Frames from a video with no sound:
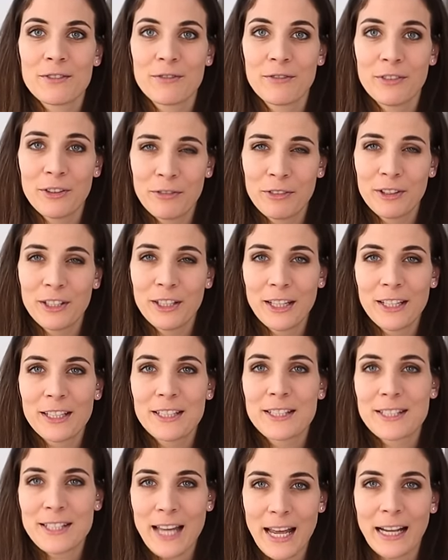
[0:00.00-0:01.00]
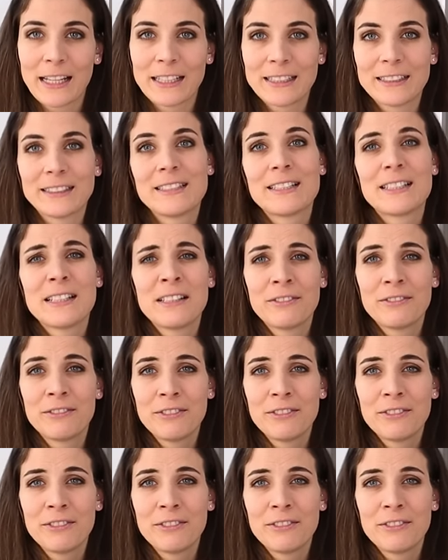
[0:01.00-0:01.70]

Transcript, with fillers: 58 seconds and